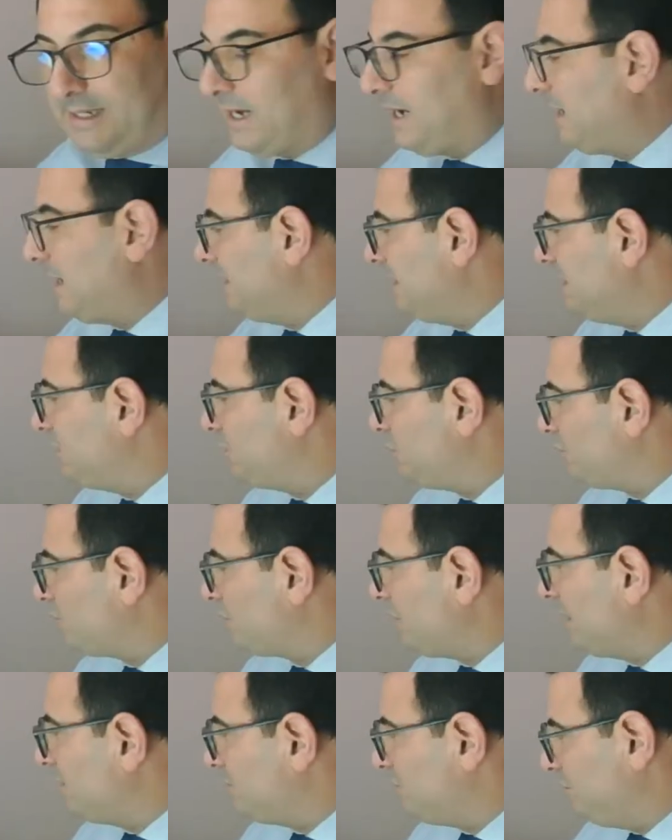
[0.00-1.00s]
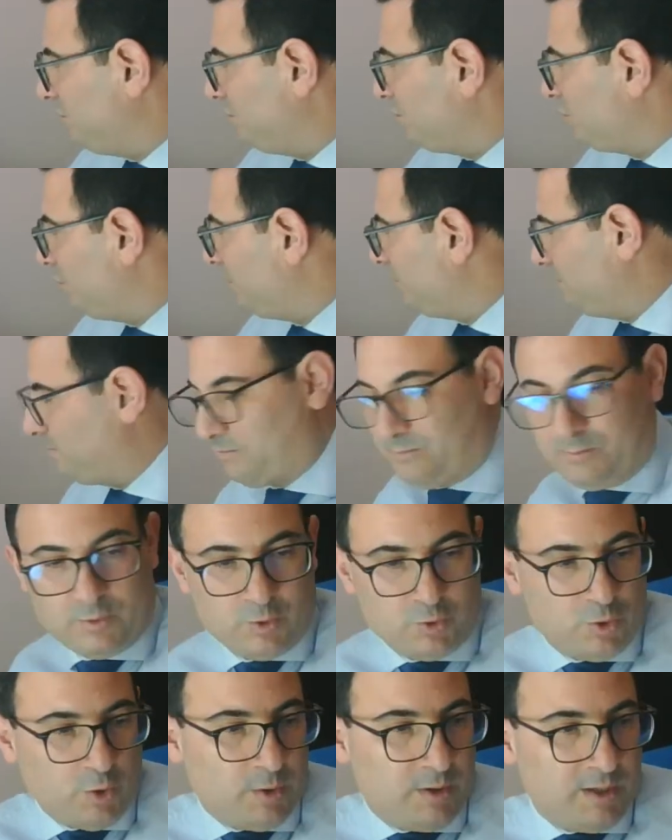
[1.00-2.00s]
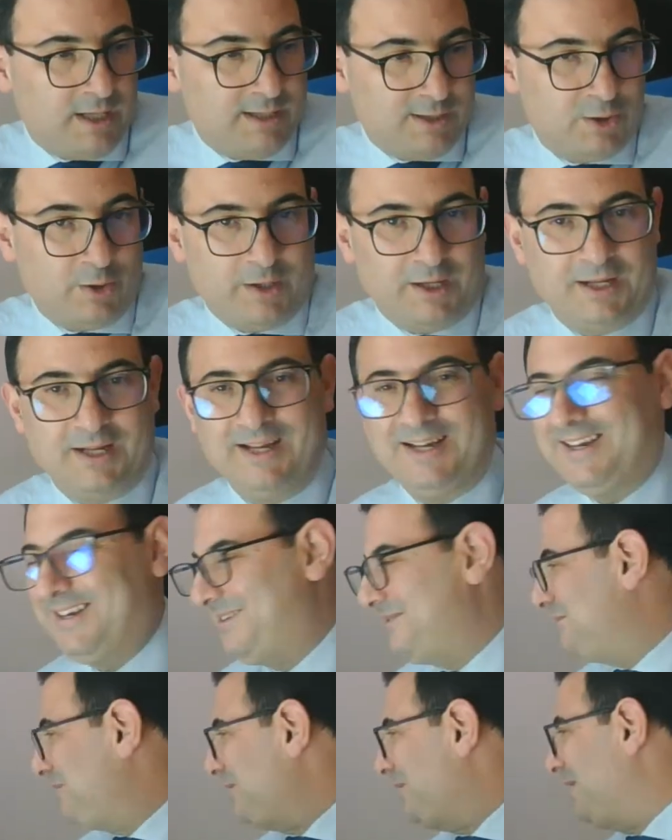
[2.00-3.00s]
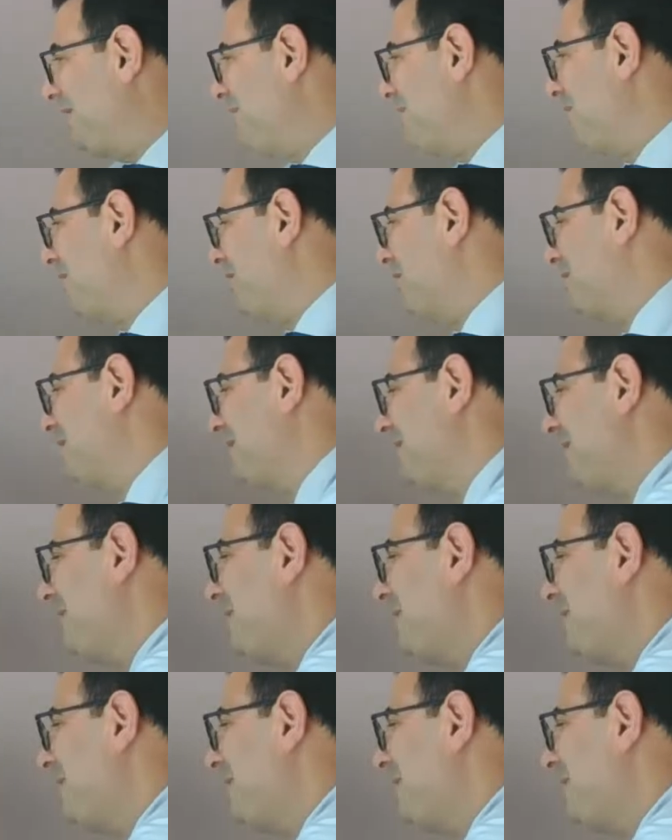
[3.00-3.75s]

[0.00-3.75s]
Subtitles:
I need to write to sorry sorry, I'm lost.